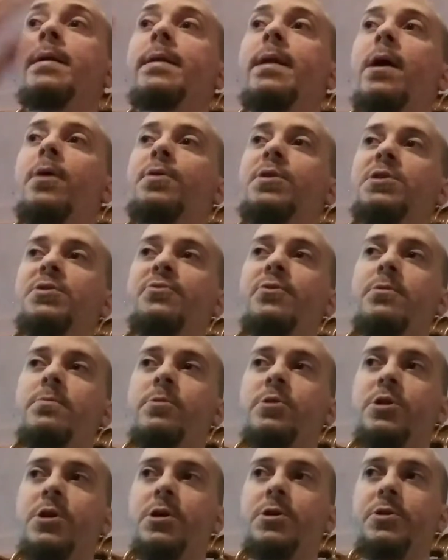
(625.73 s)
Now, this
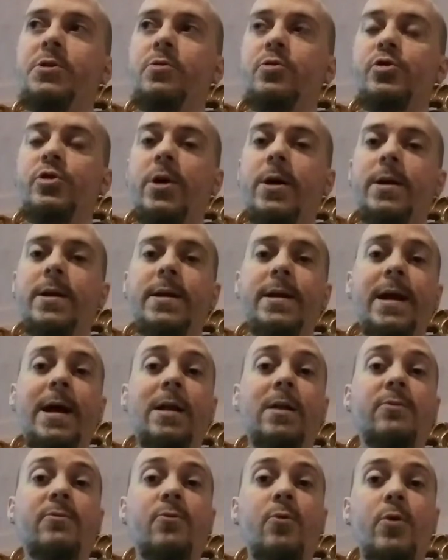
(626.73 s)
film was also shot in
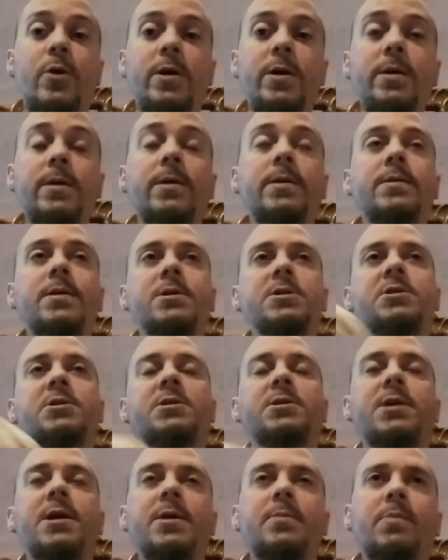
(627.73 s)
California. It does
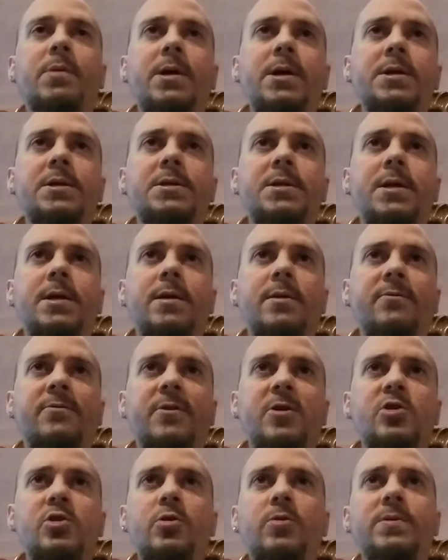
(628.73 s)
take place in a
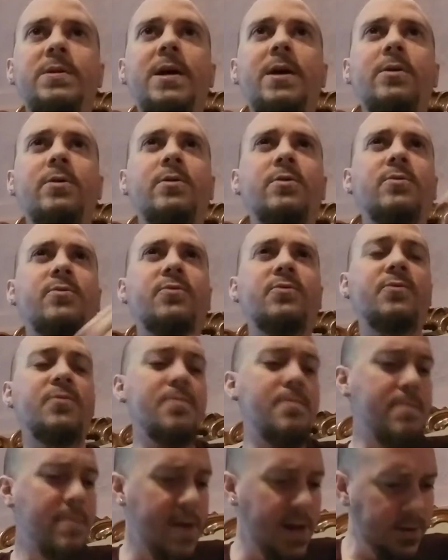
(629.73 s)
fictional town of
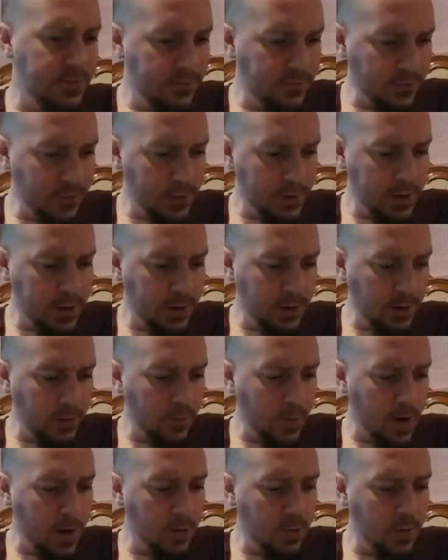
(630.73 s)
Medford,
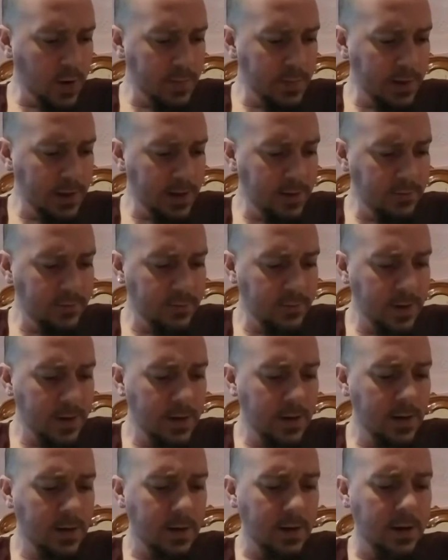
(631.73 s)
Colorado, I believe.
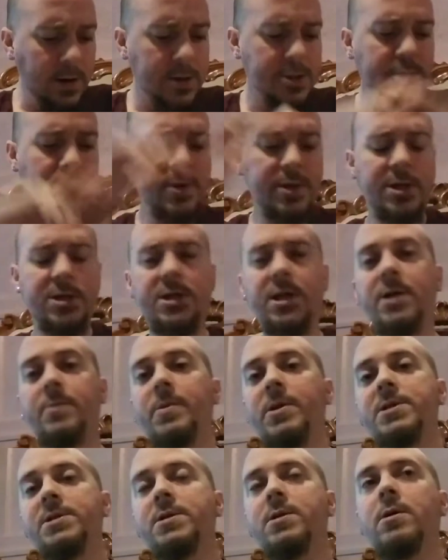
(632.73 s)
Uh, so it does
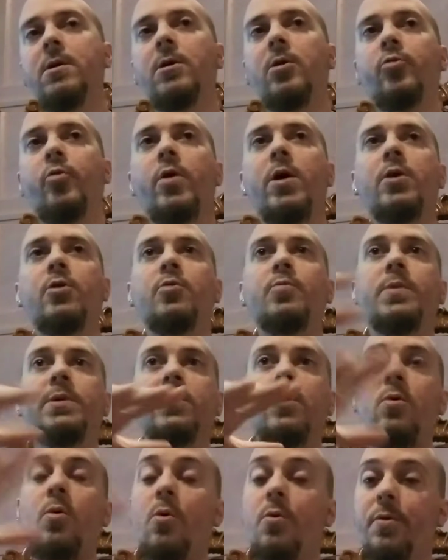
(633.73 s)
take place in Colorado,
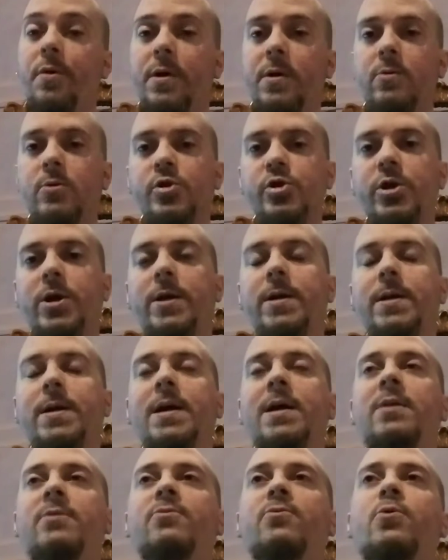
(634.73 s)
but the whole thing was shot in
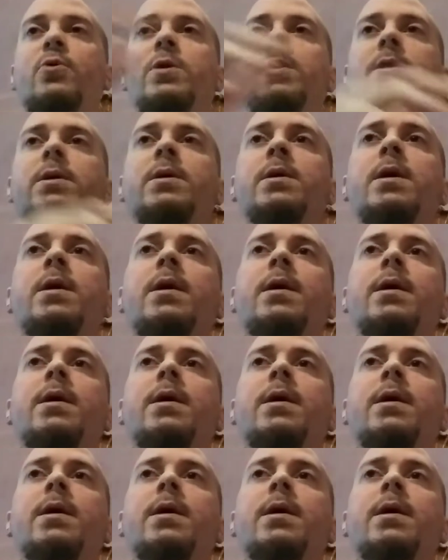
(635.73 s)
California.